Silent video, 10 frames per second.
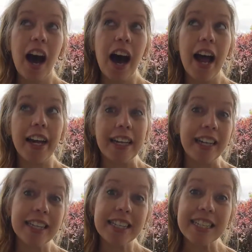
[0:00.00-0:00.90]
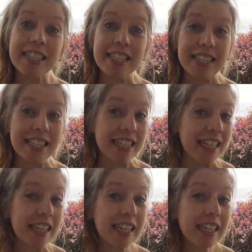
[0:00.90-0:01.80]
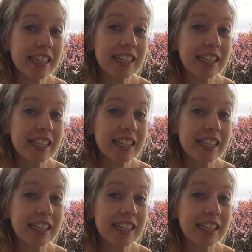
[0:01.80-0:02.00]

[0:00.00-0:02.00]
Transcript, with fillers: I guess it's his knee